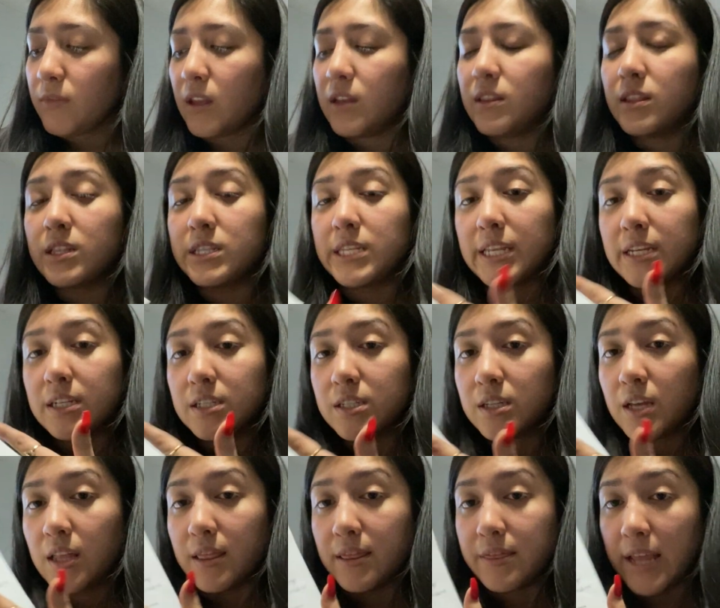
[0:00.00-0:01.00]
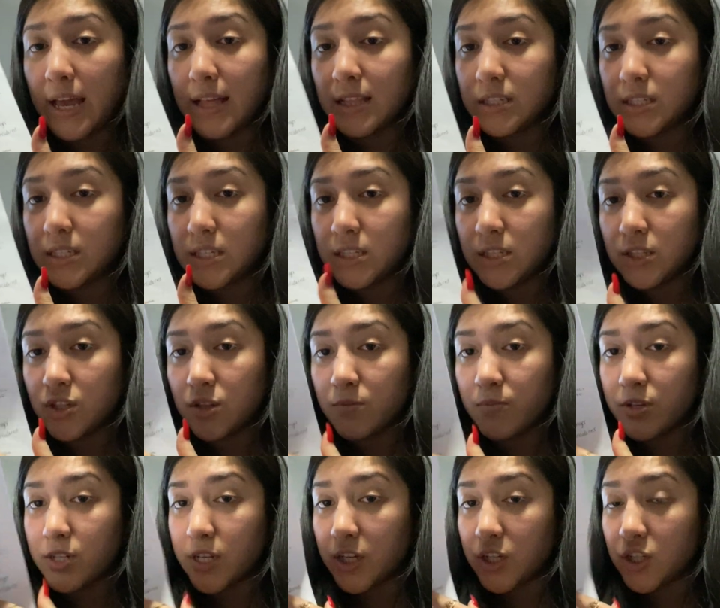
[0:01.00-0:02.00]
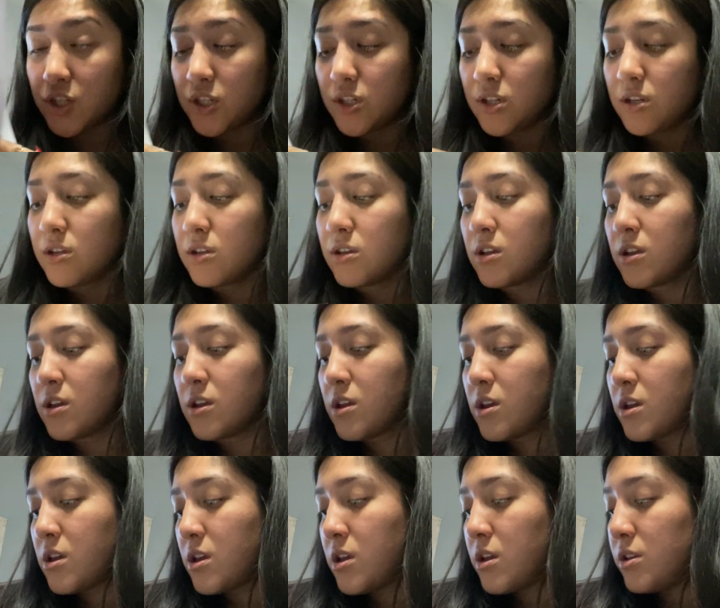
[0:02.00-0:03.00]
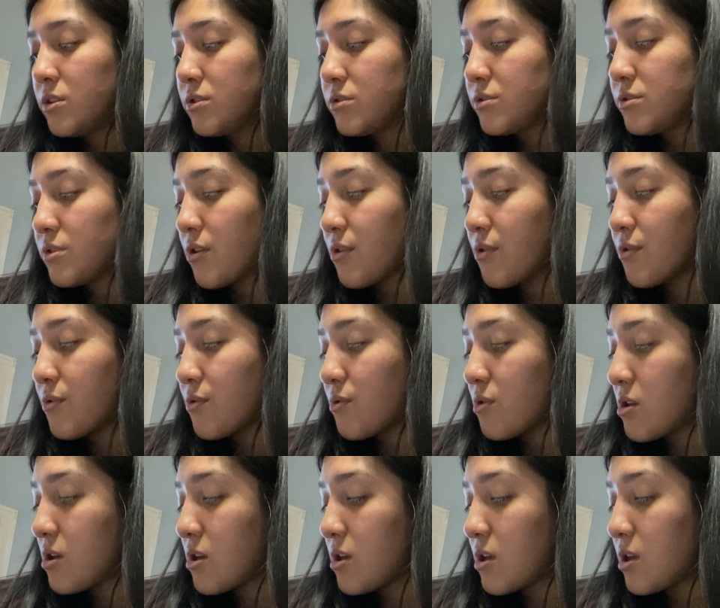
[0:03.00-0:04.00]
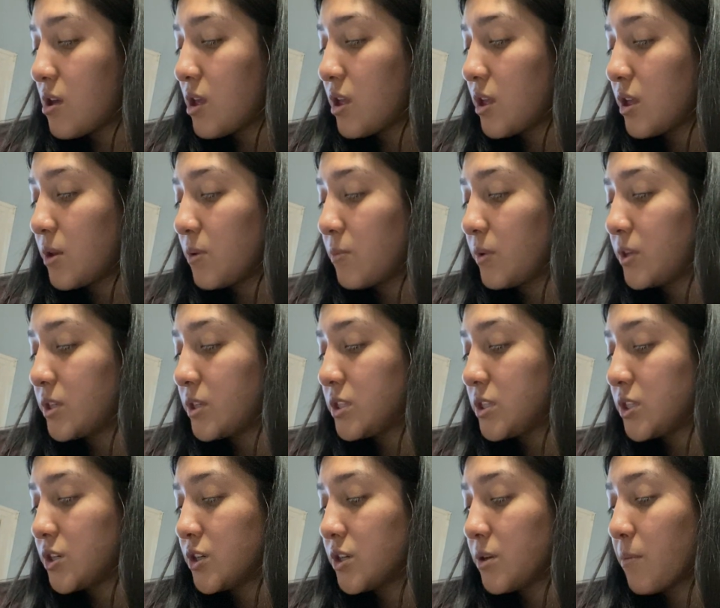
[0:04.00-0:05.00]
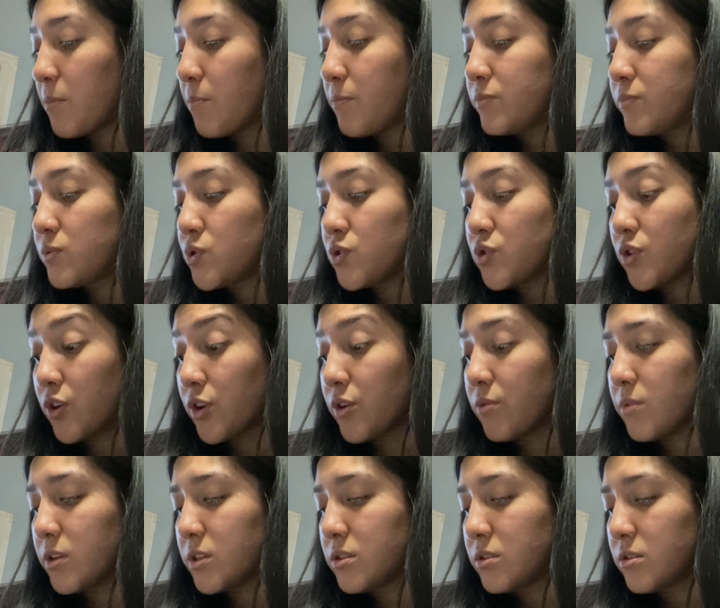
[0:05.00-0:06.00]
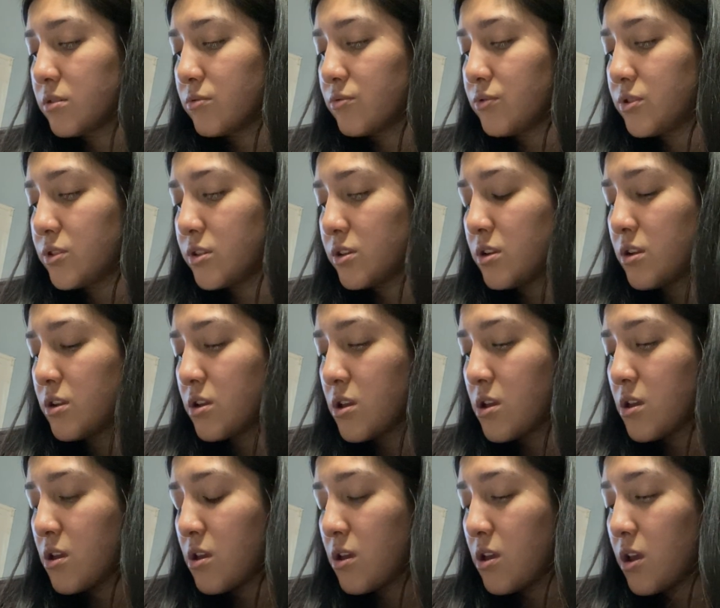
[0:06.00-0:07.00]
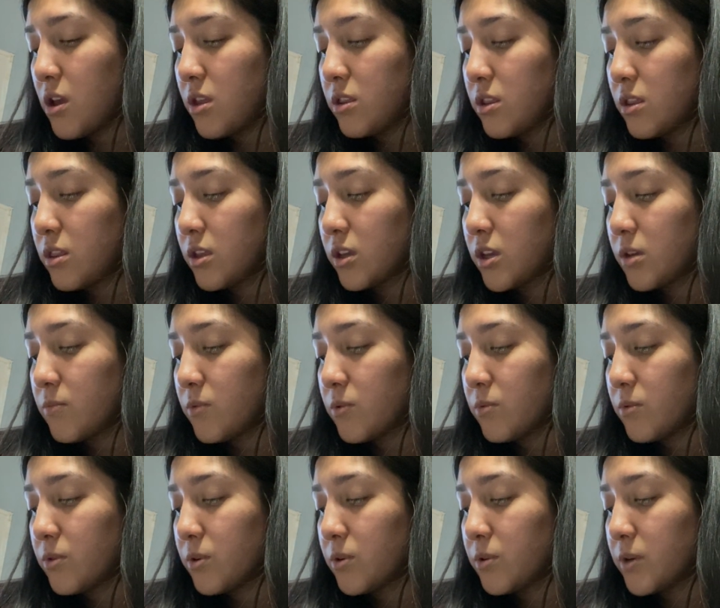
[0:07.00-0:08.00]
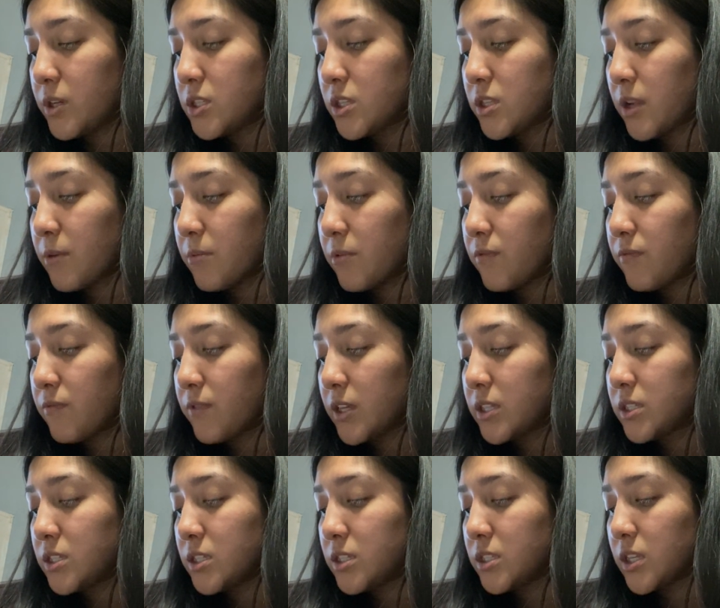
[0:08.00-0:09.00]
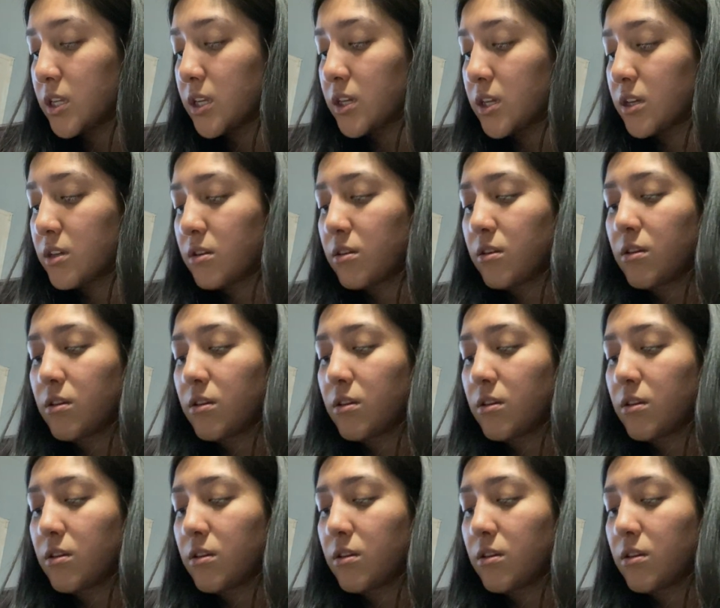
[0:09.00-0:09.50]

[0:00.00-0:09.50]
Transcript: The data analysis interpretation. So we considered a stronger base solution, and then the chemical equation that reflects the acidic,